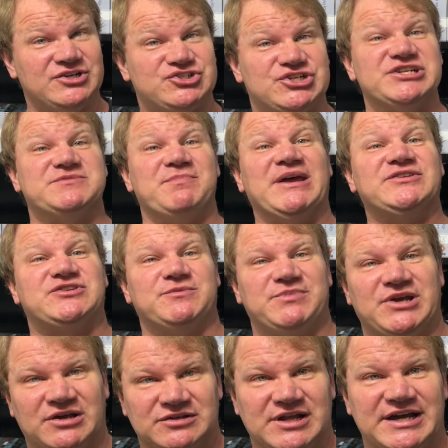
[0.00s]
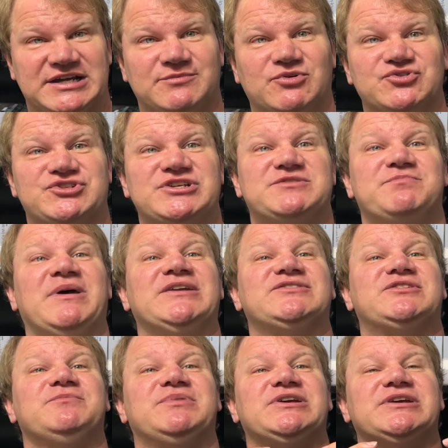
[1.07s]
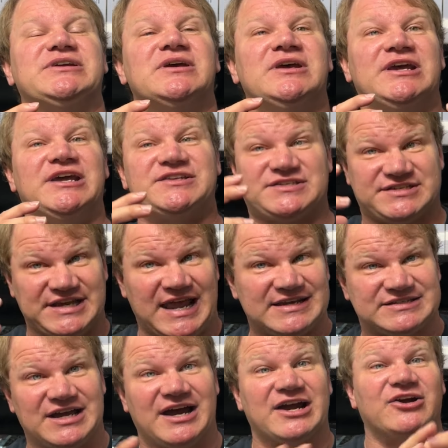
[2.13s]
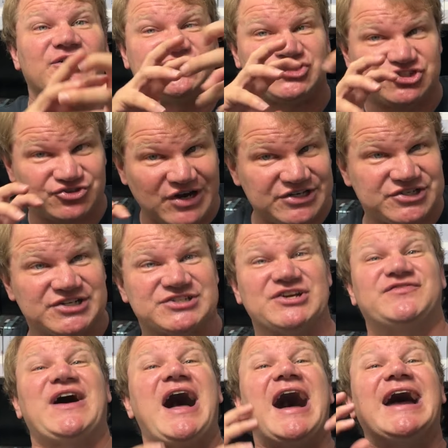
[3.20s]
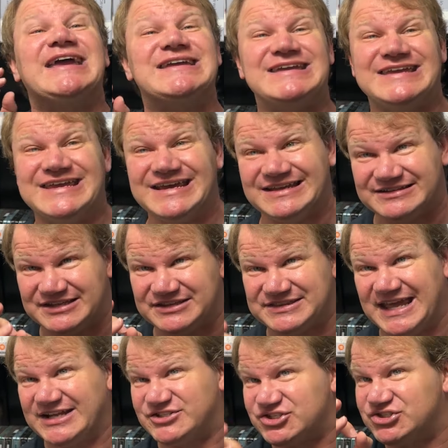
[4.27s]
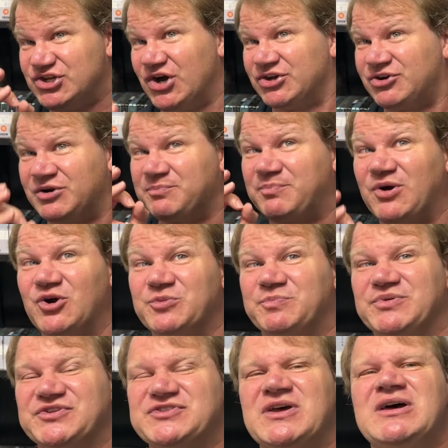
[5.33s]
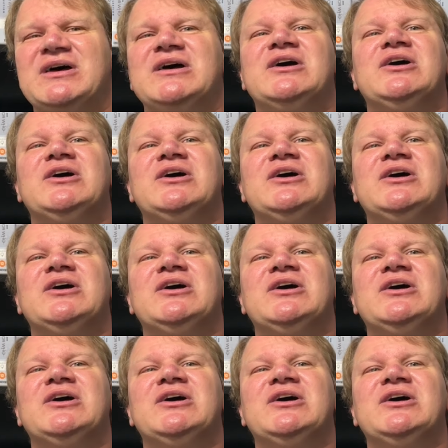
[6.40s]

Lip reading: She's meant to be unlikable. She's meant to be, it's satire, it's stretching stuff. I get that that's done on purpose.